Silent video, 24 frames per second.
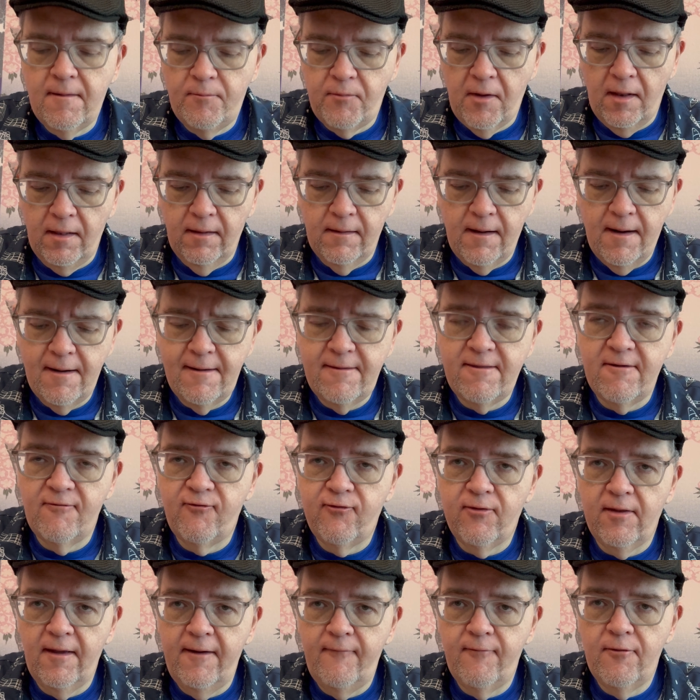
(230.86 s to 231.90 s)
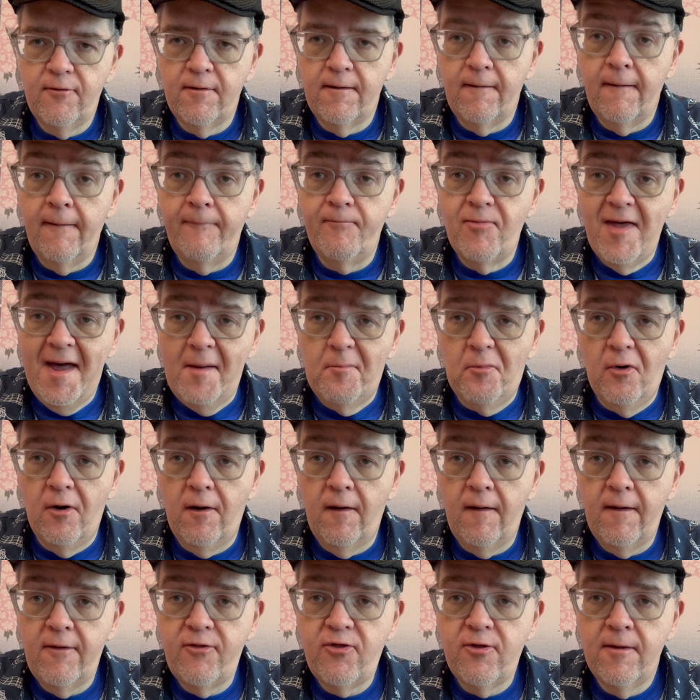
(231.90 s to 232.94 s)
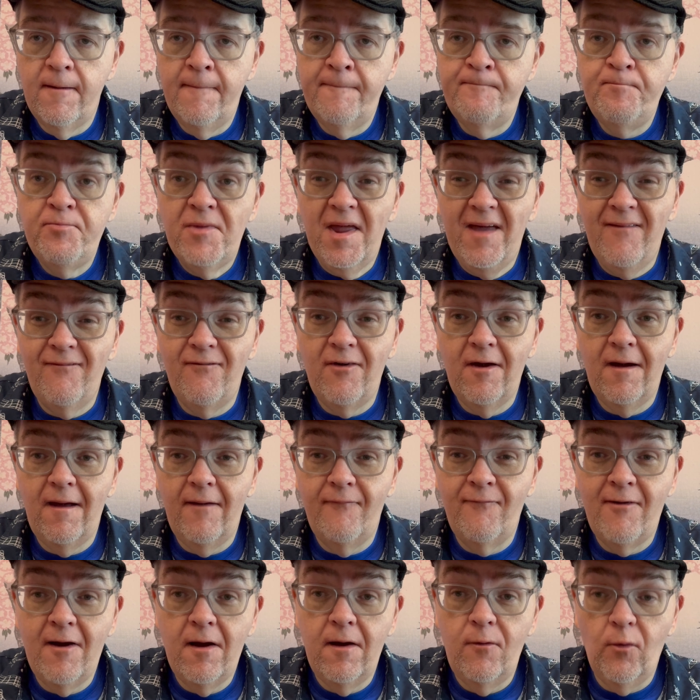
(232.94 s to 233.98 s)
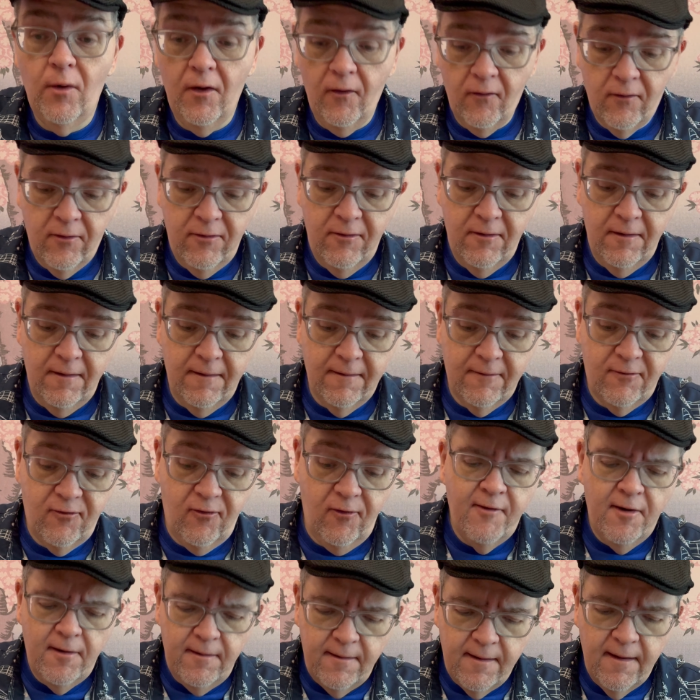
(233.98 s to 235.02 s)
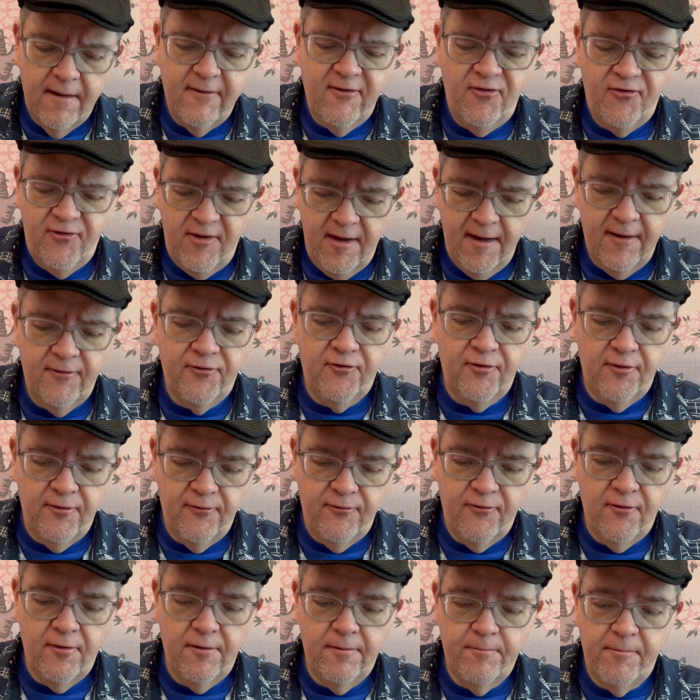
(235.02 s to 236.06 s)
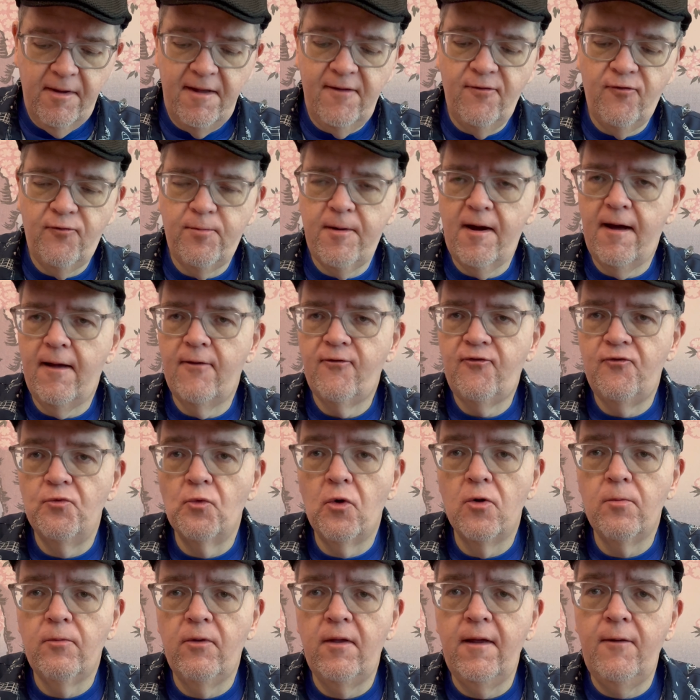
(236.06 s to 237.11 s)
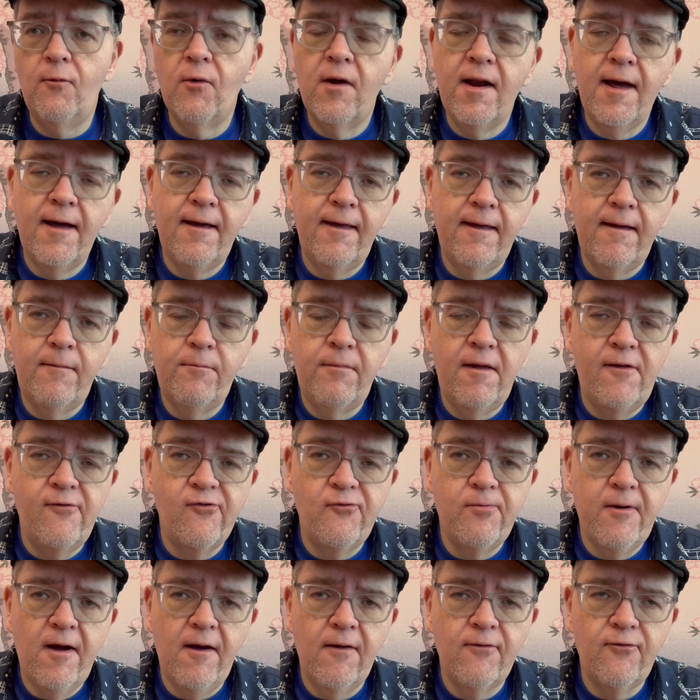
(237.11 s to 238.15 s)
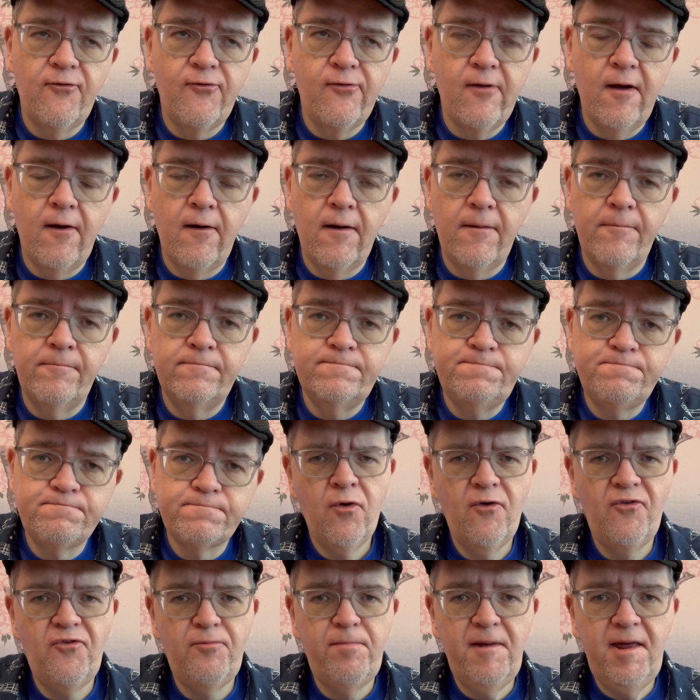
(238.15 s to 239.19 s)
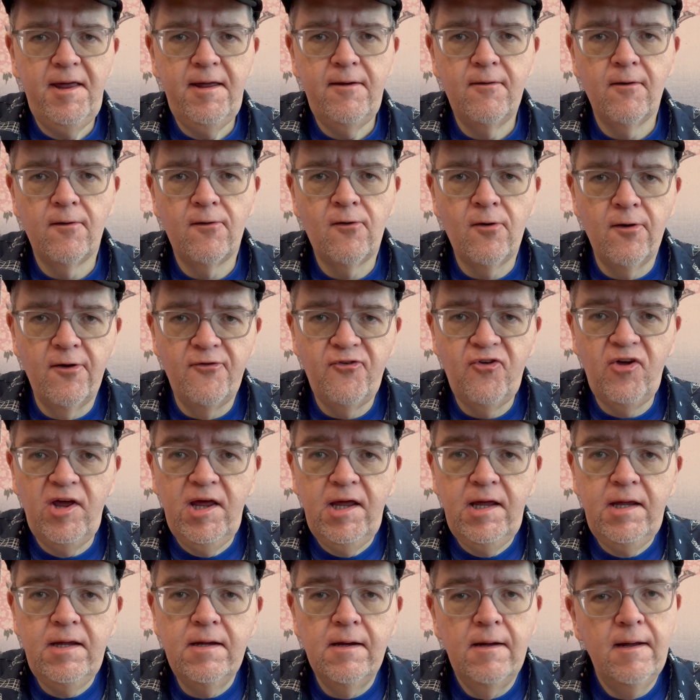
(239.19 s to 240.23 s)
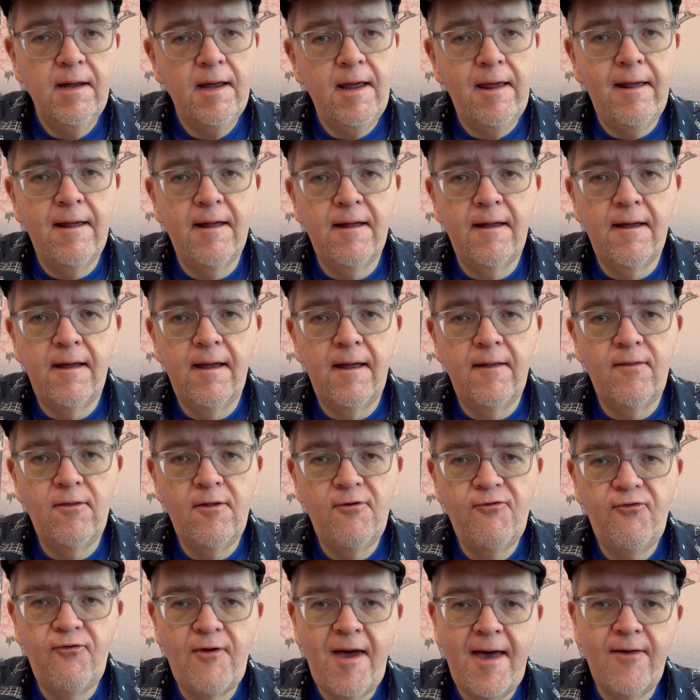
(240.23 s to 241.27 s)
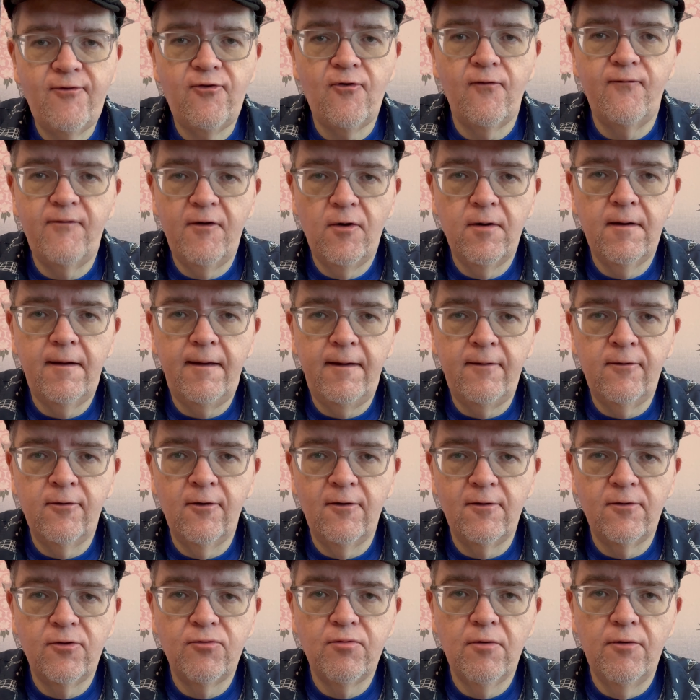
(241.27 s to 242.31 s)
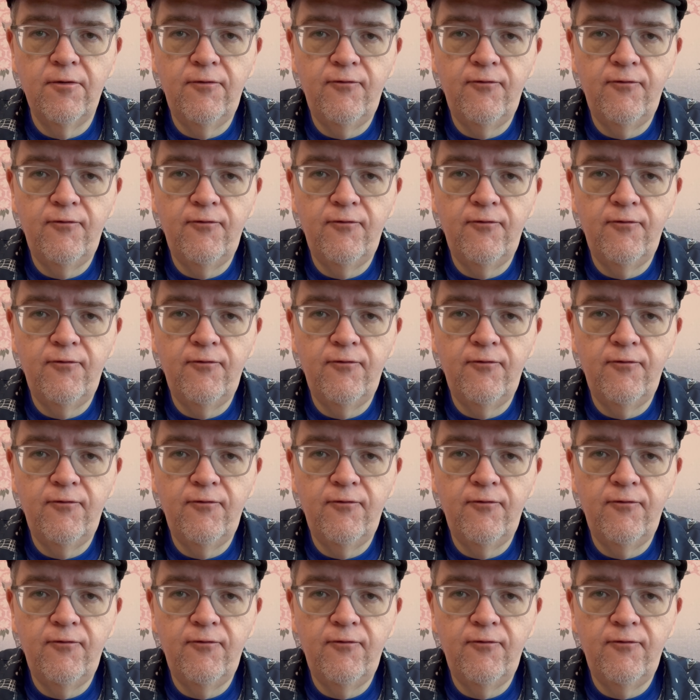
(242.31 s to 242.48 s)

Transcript: a lot of the flavor of that broth, and very well cooked. Very nice texture for bean sprouts. Normally when I get bean sprouts, they're crispy or crunchy, and this has a very cooked through